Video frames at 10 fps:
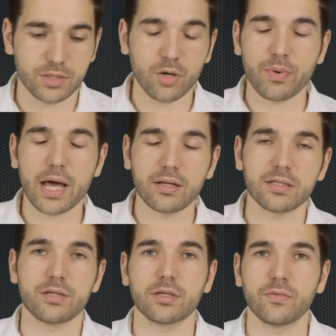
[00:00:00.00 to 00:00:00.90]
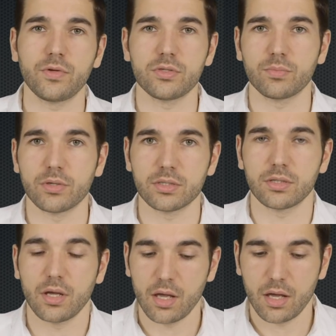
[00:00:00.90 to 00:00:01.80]
Joe Biden is such a confusing
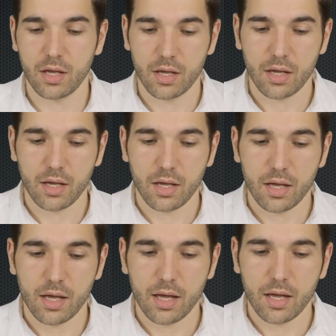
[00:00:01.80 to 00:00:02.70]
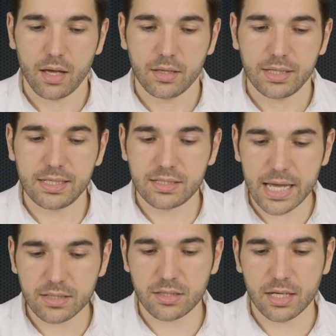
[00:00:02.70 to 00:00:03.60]
person. He
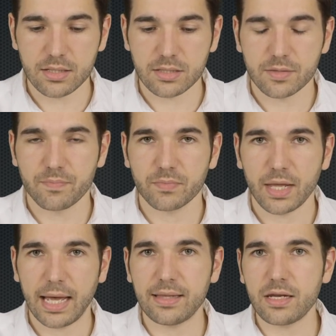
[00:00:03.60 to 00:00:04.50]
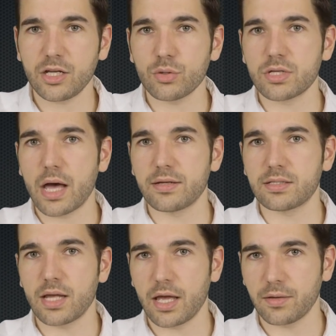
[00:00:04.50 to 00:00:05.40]
says this, and then he goes on to
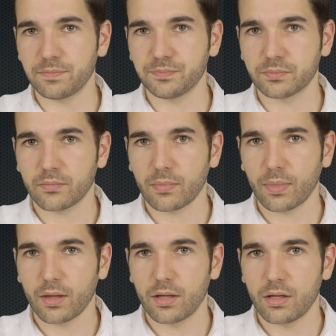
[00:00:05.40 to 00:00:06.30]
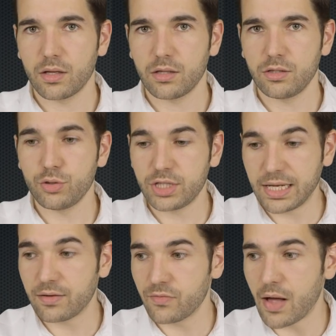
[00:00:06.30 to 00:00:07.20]
say, you should
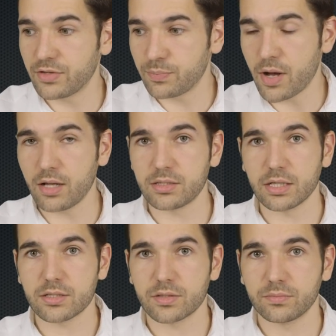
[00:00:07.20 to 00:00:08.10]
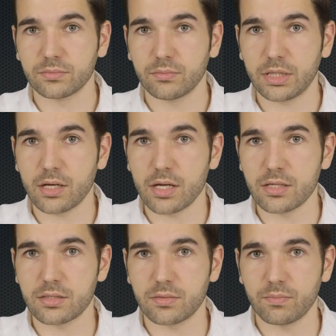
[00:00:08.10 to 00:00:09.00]
get involved in the politics
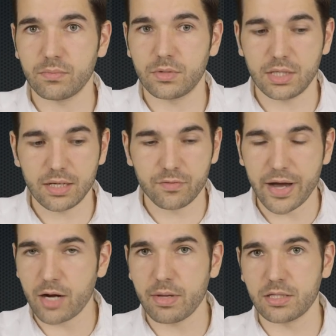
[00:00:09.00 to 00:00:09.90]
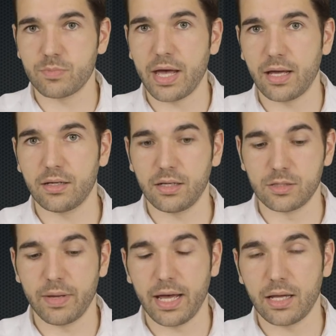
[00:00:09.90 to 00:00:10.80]
because the environment
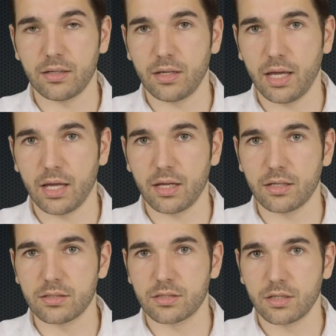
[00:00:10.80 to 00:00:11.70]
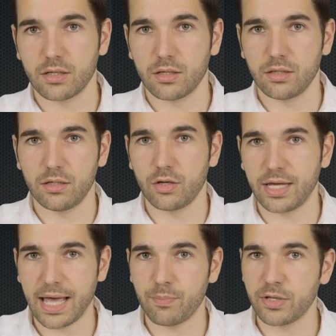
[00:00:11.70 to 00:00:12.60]
is bad, and... You know,
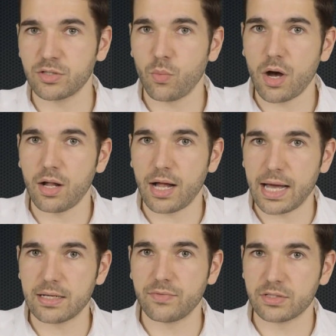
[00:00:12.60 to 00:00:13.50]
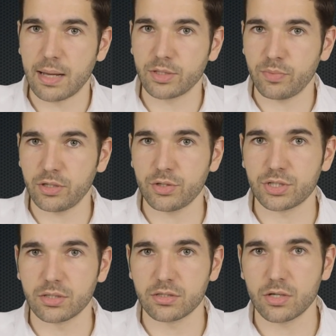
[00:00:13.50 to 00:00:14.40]
you can't build a wall high enough to stop the
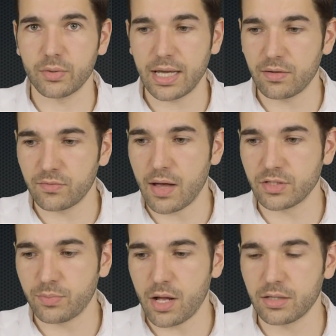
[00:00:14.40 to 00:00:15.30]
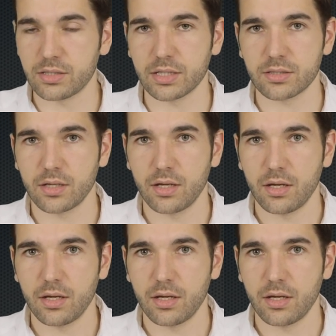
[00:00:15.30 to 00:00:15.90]
pollution, so get involved in politics.